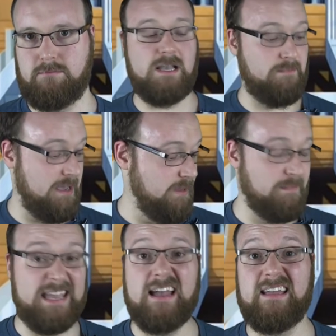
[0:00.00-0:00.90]
Except maybe
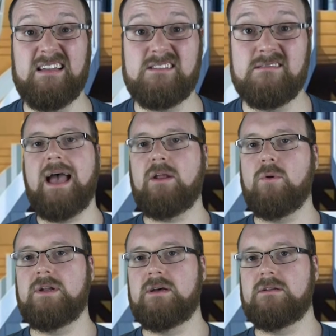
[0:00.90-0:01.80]
me, I guess. But yeah, I
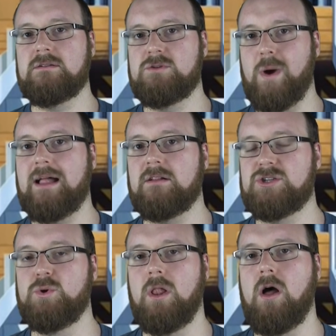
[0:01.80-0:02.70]
don't want to dwell
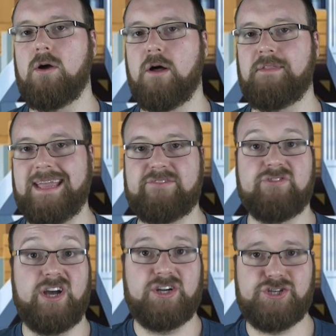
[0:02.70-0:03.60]
too long on the
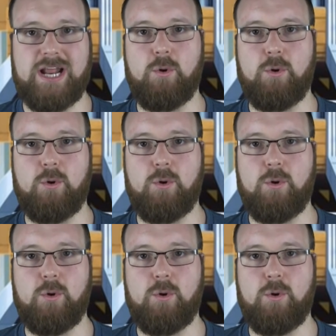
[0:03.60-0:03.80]
introduction.